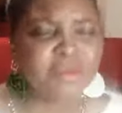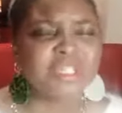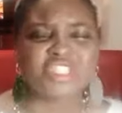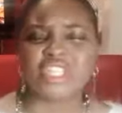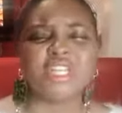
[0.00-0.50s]

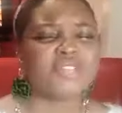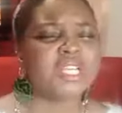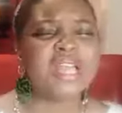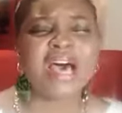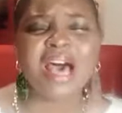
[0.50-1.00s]
receive
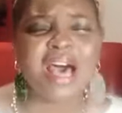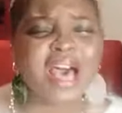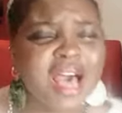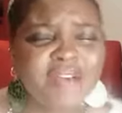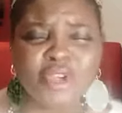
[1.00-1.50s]
the
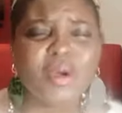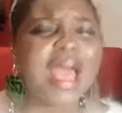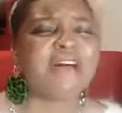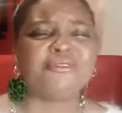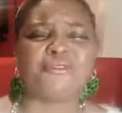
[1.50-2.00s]
love you
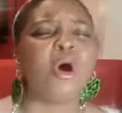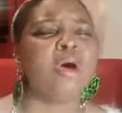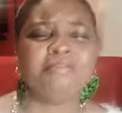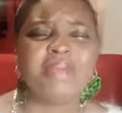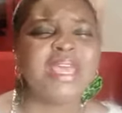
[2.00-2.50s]
have
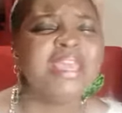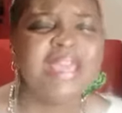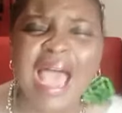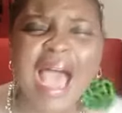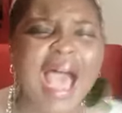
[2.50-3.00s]
for
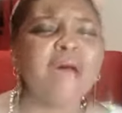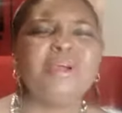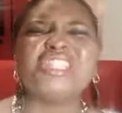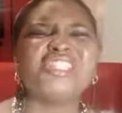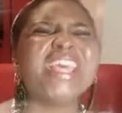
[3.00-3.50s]
me. I
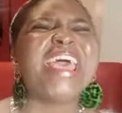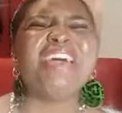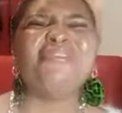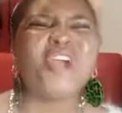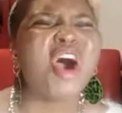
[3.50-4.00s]

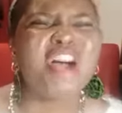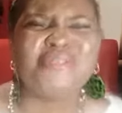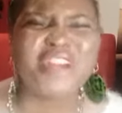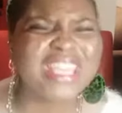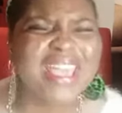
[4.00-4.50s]
receive your
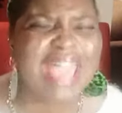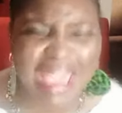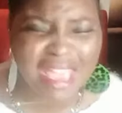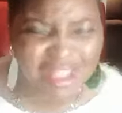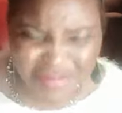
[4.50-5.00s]

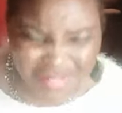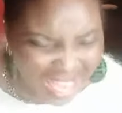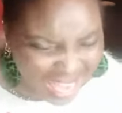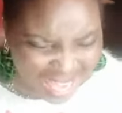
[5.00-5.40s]
forgiveness.